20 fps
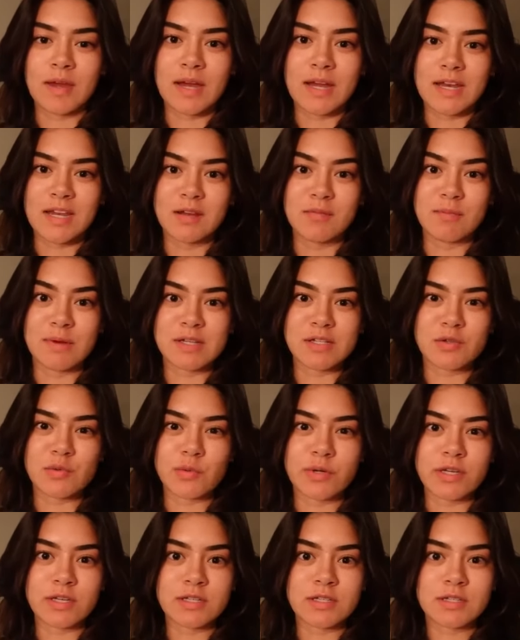I need my
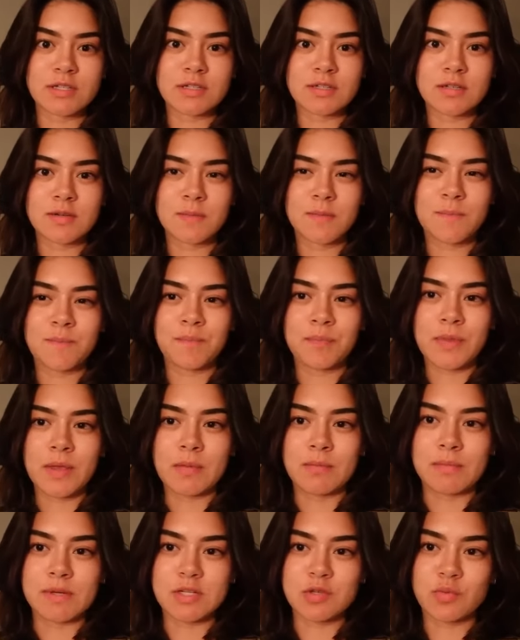sweets,
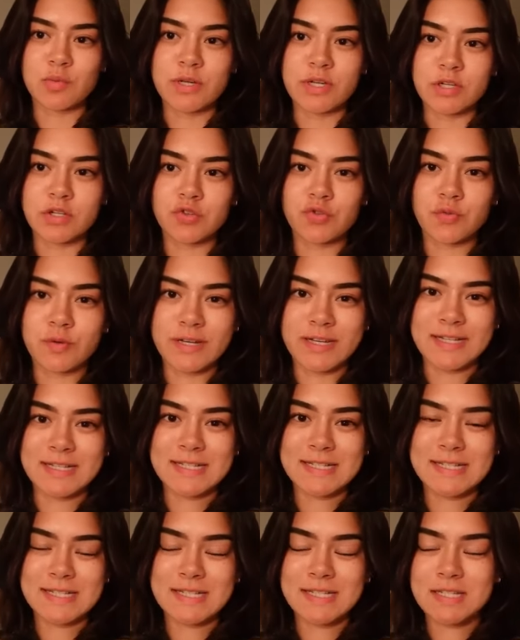my sweet
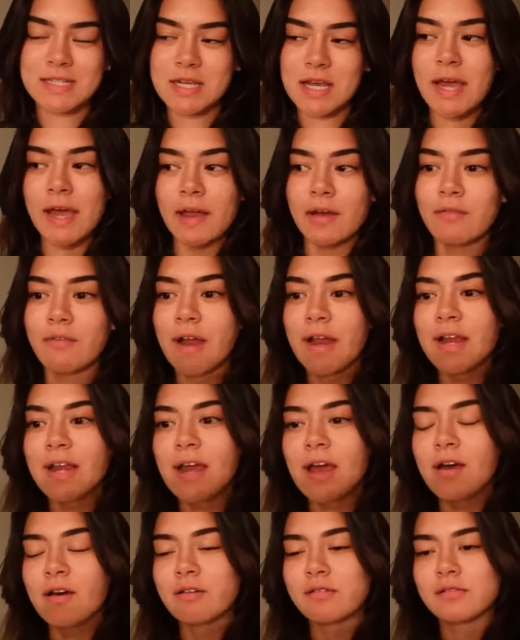treats. And right
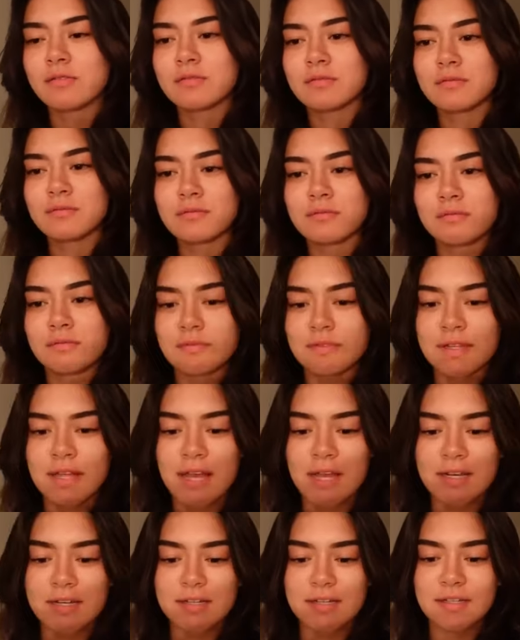now,
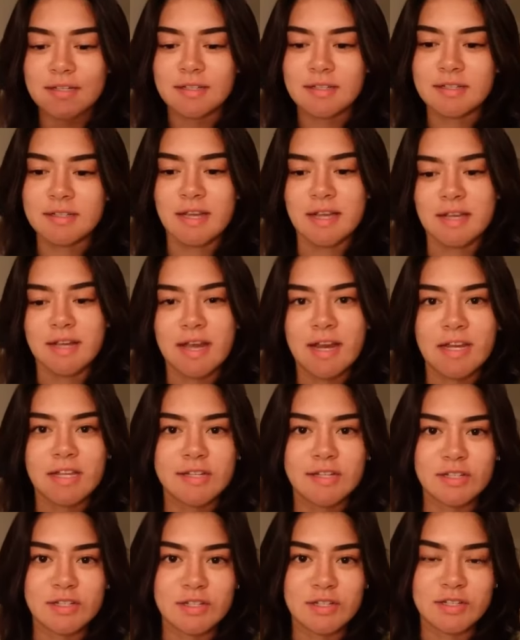that kind
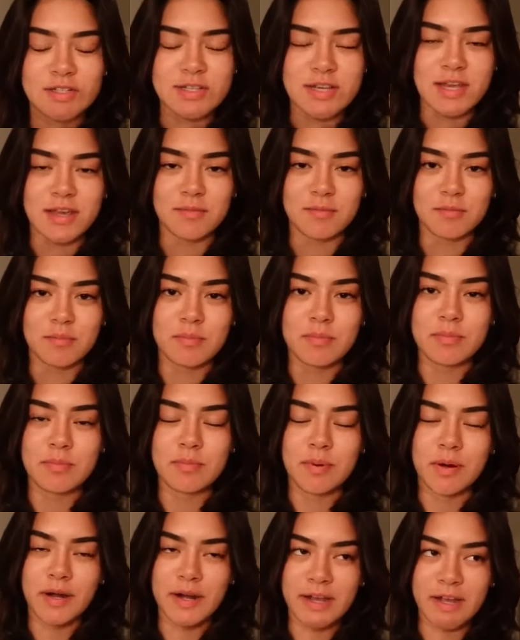of just looks like
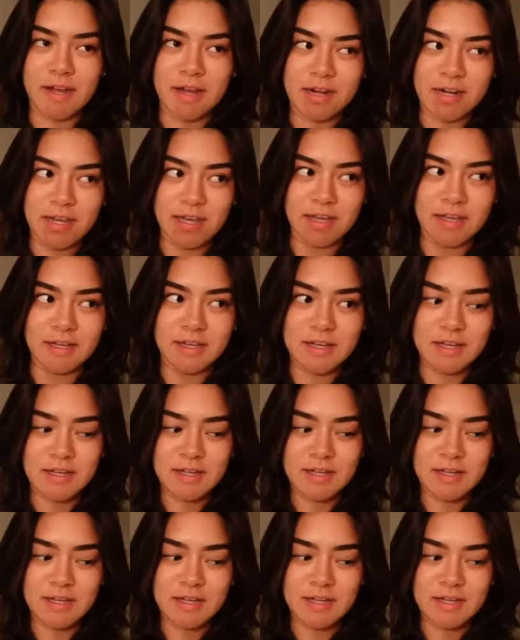putting honey